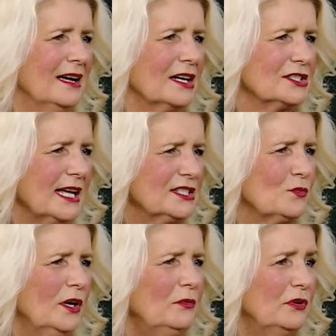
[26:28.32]
Because that's
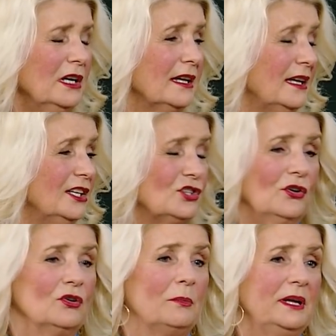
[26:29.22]
we're really
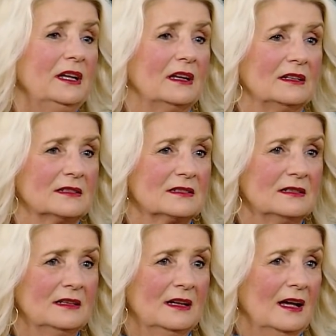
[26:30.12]
eternal beings.
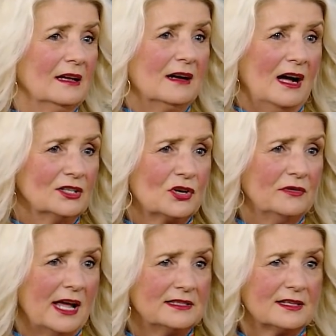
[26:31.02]
And God
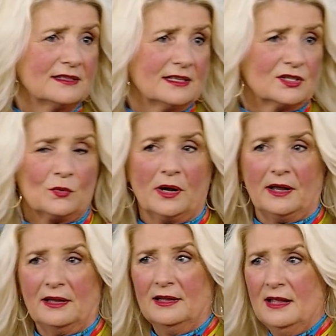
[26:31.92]
creates us this
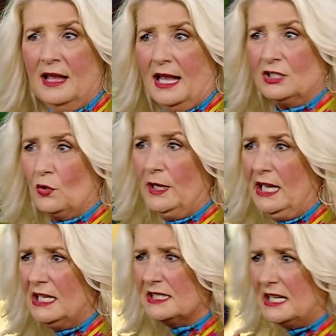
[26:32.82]
way. And so we
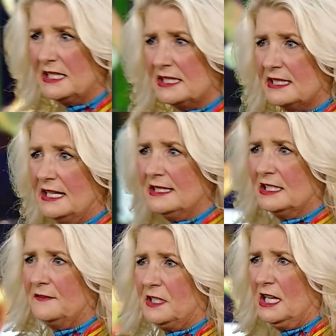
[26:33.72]
need to stay
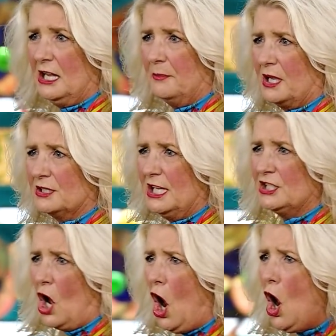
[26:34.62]
sensitive to Him because
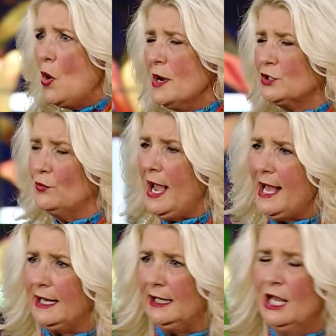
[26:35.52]
He's always
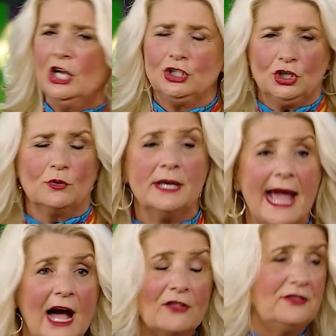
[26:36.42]
ready to do a
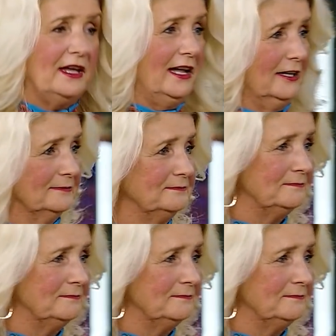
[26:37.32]
now thing.